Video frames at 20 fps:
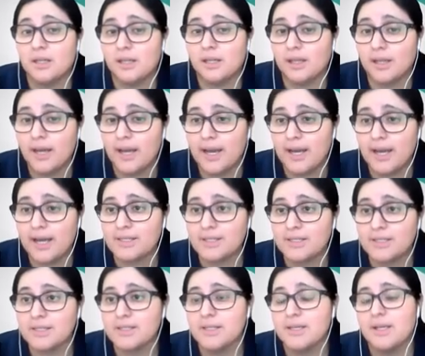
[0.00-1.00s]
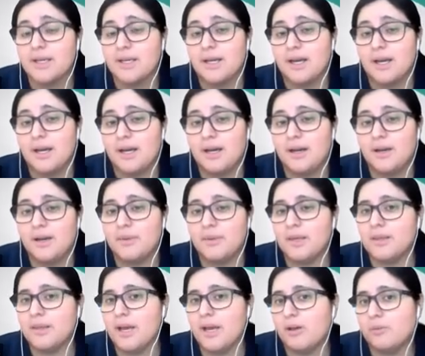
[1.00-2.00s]
class um,
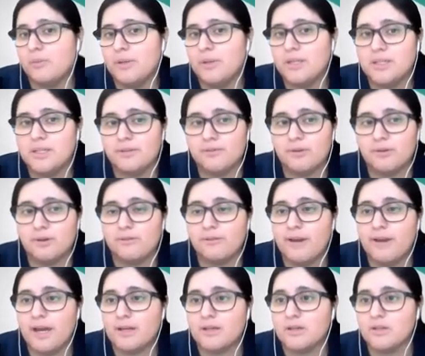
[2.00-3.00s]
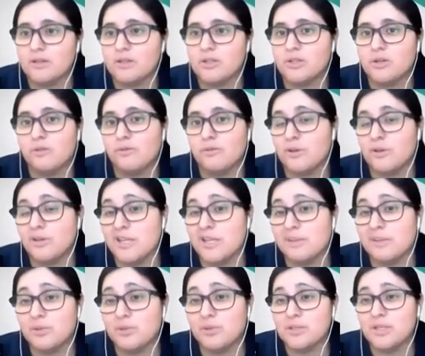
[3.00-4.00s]
and that will be different factors so for
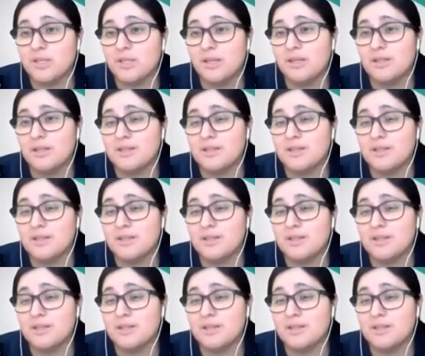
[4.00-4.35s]
example see